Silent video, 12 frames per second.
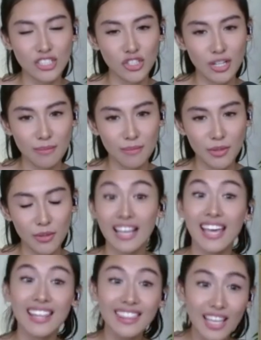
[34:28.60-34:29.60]
Tribune.
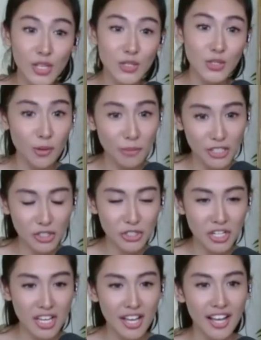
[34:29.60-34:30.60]
Again, thank you so
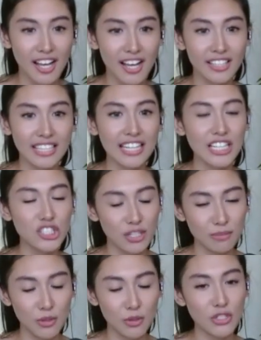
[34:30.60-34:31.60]
much, Daily
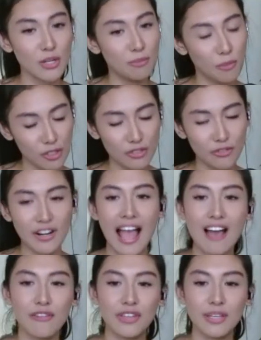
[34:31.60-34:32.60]
Tribune, Sir Poch, for
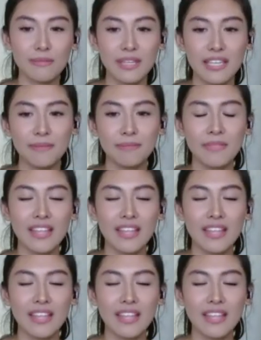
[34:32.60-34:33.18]
having me.